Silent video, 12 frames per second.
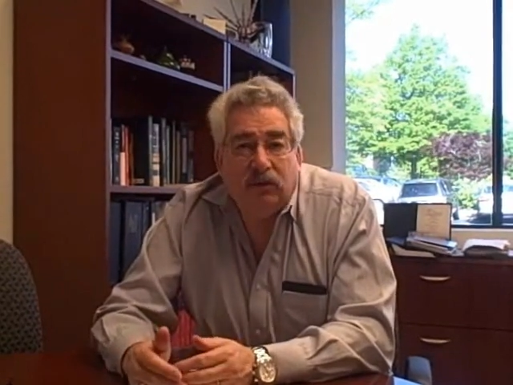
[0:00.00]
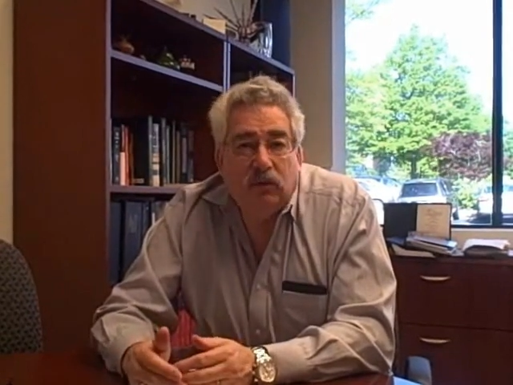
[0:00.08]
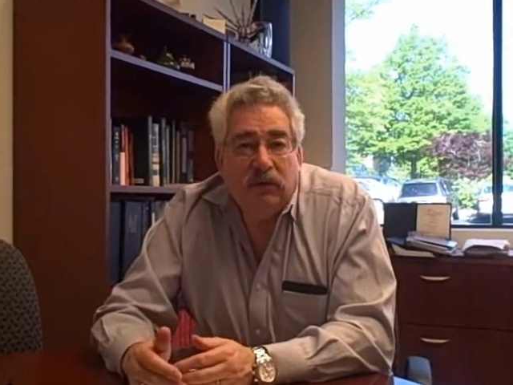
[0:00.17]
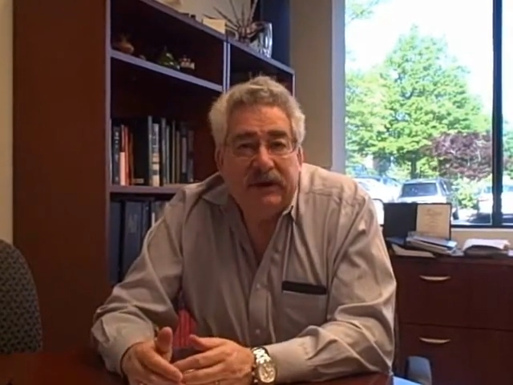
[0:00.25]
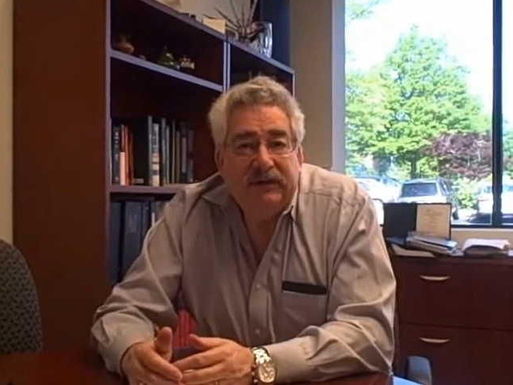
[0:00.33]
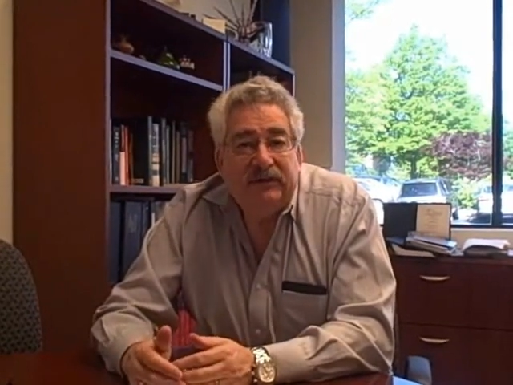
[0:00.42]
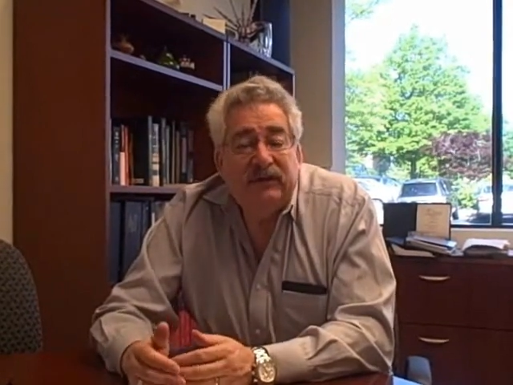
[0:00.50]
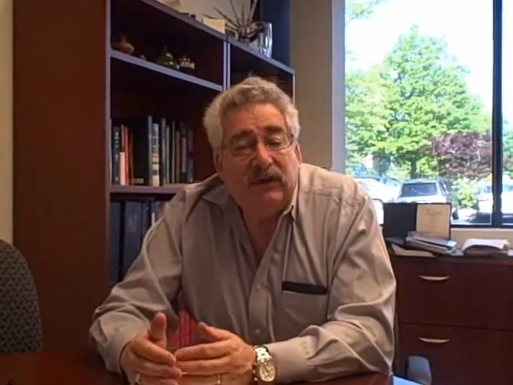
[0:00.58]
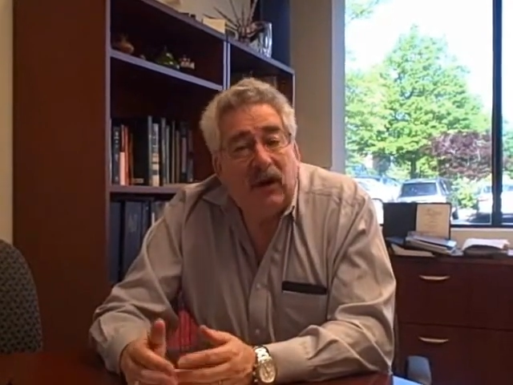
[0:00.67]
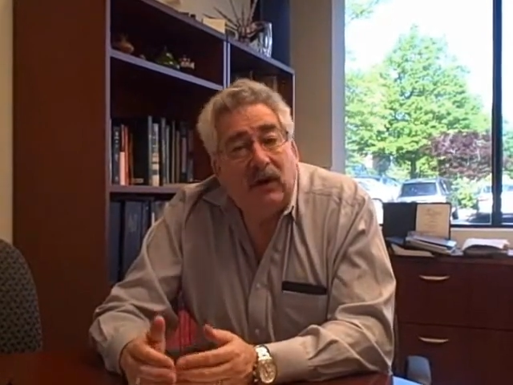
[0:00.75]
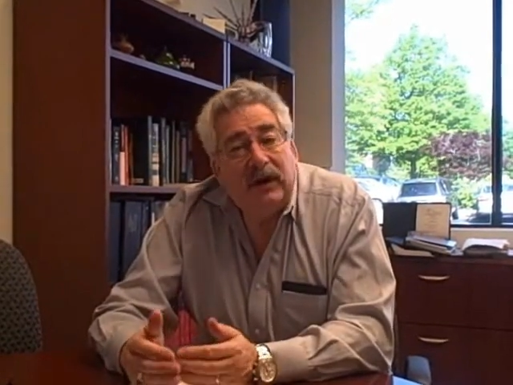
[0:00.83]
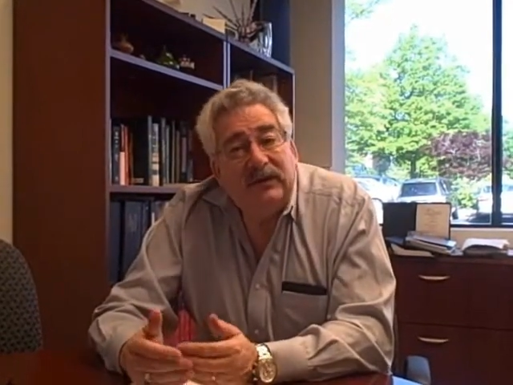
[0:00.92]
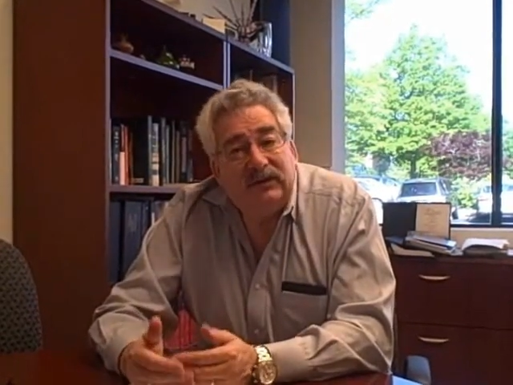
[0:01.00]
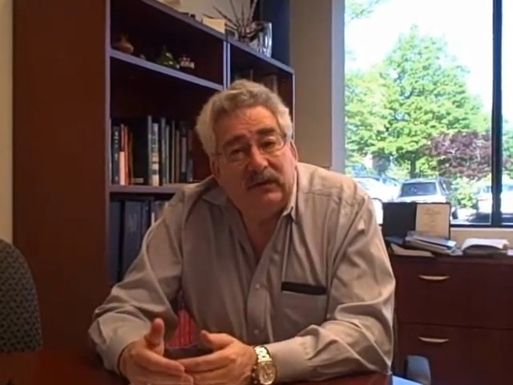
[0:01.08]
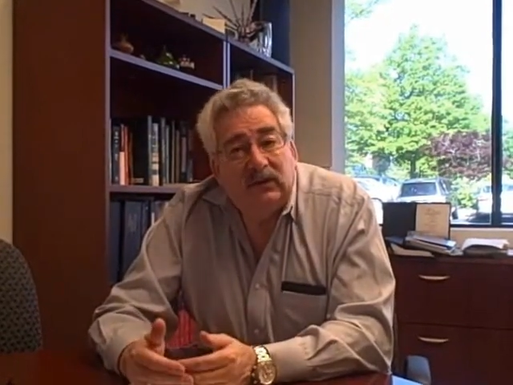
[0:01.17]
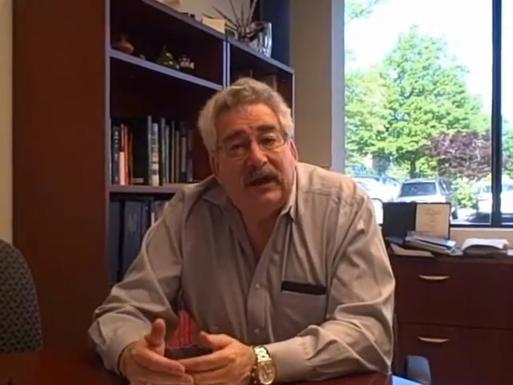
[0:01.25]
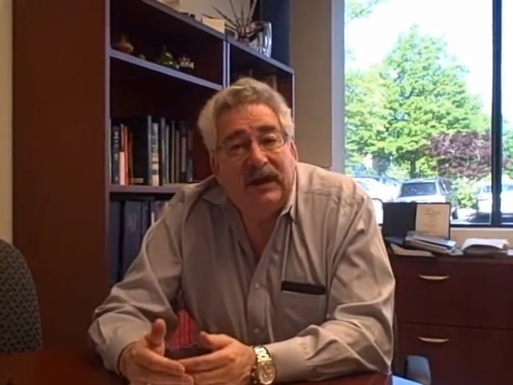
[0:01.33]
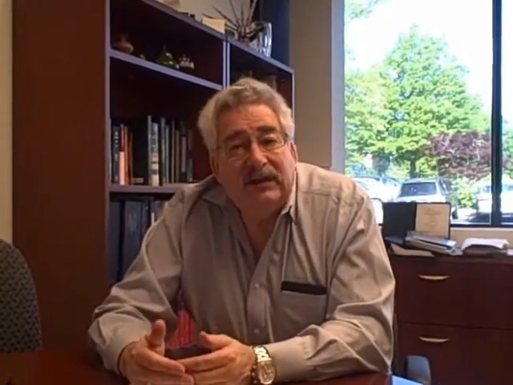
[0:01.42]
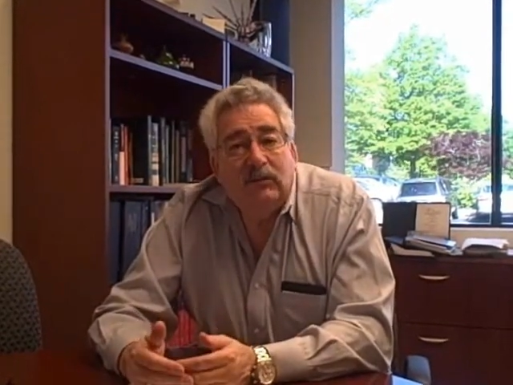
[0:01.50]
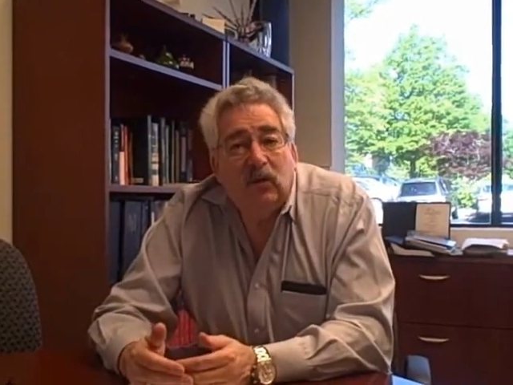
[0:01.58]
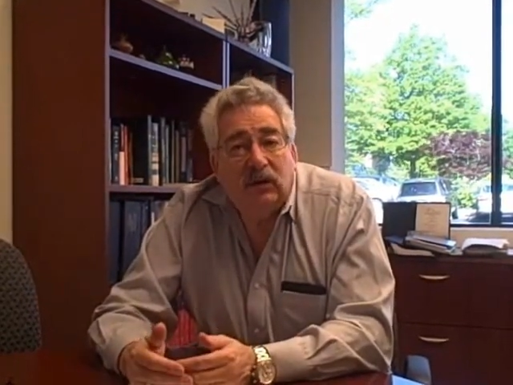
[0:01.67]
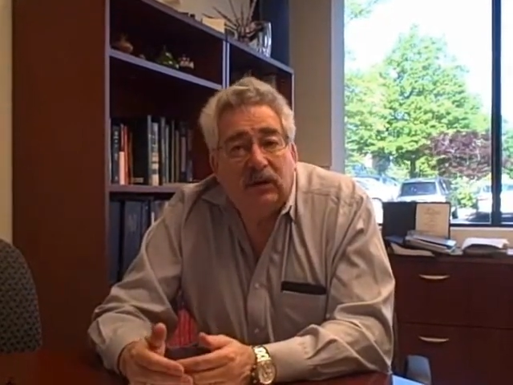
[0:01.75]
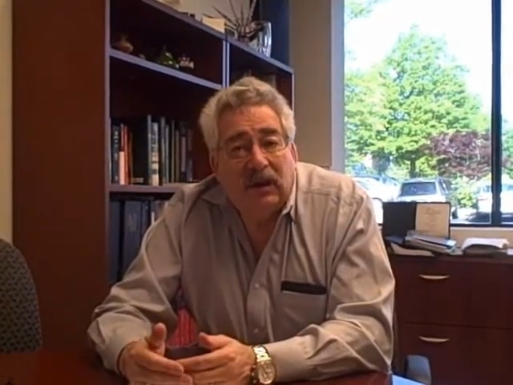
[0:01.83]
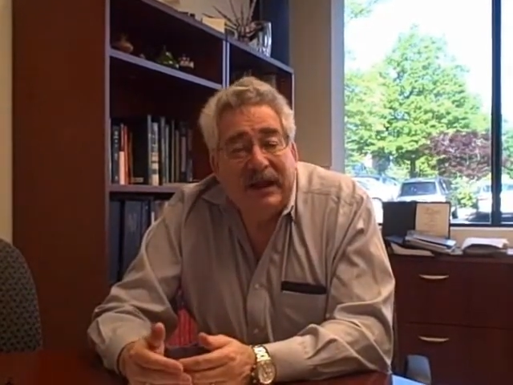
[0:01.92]
The risks are, as you're letting
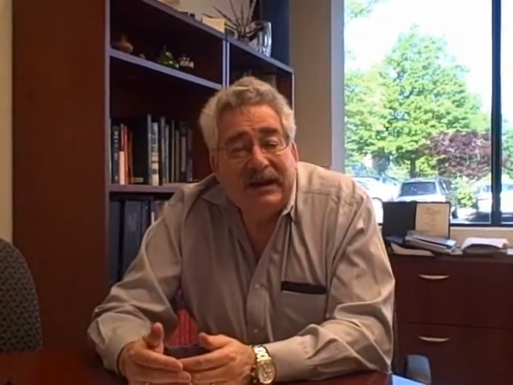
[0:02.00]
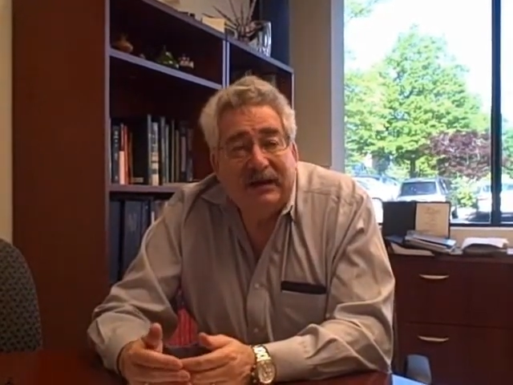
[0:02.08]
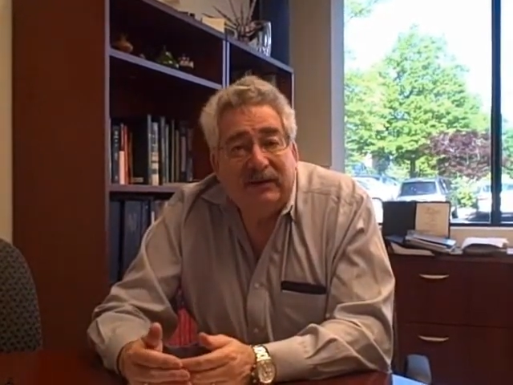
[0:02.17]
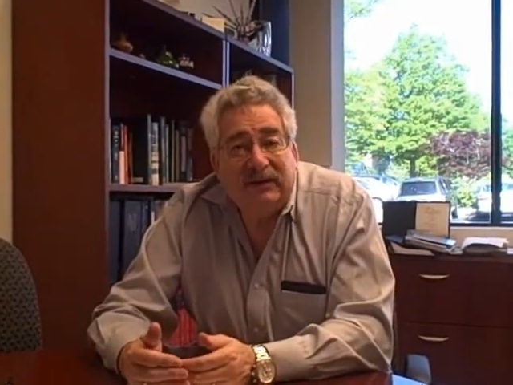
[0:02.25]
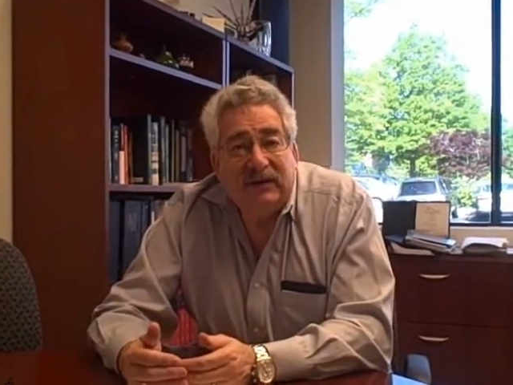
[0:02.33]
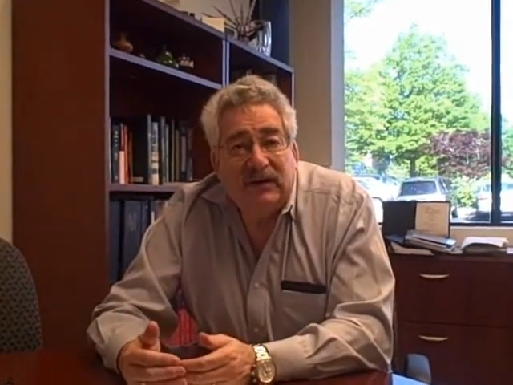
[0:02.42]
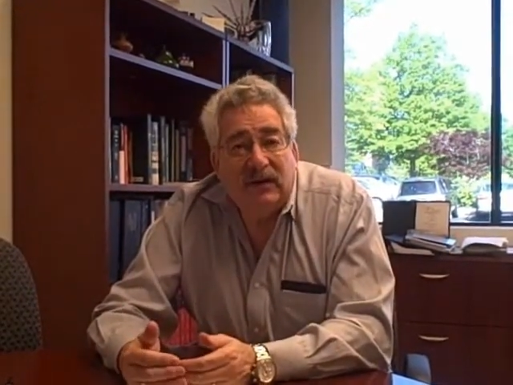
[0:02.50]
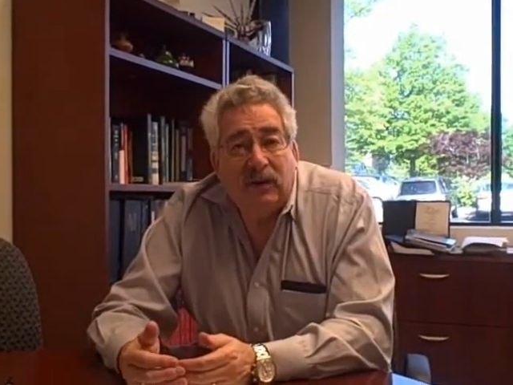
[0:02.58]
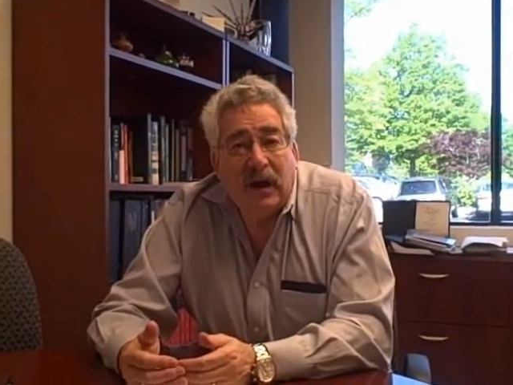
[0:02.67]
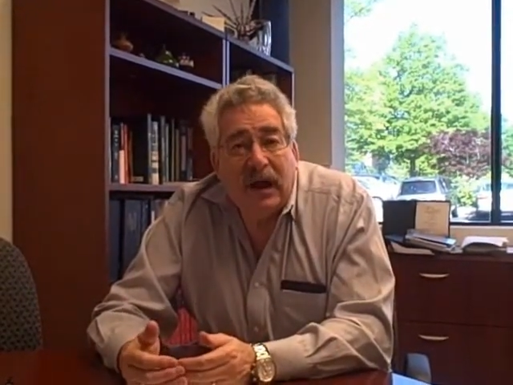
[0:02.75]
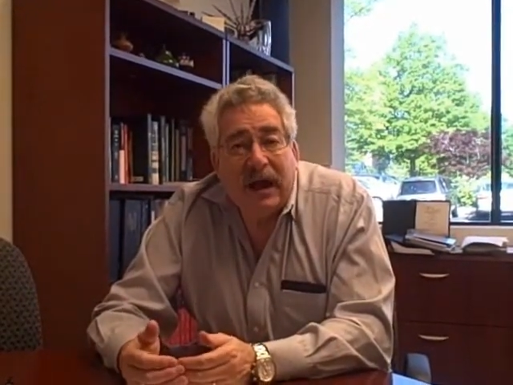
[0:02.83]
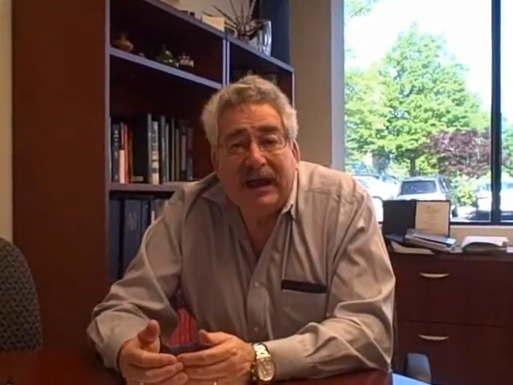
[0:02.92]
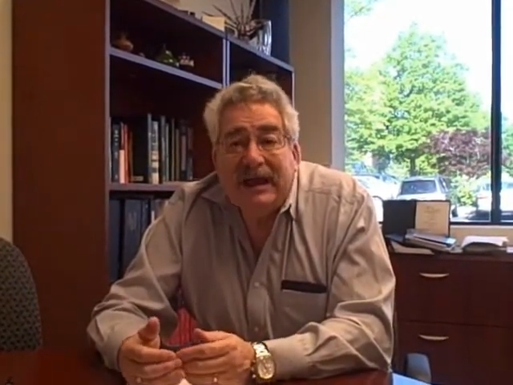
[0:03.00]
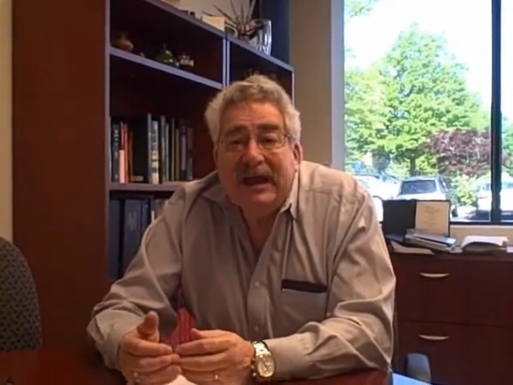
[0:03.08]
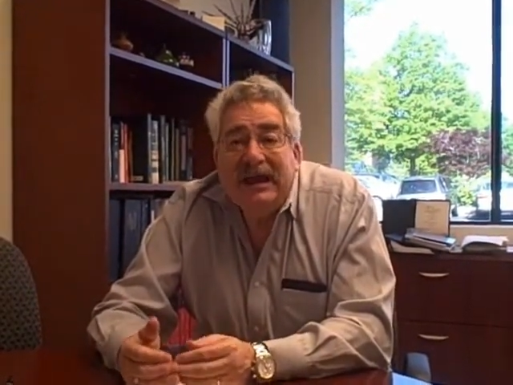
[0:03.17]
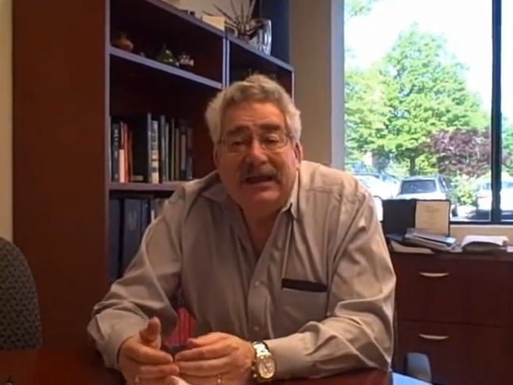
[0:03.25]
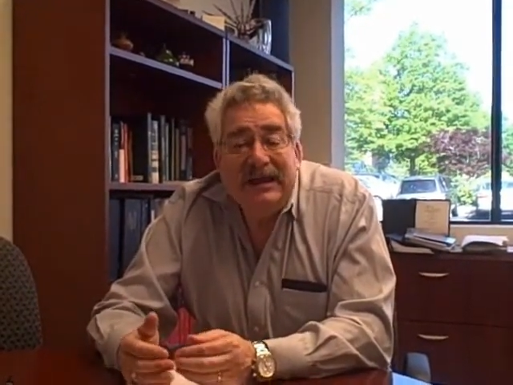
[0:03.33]
more light into your eye,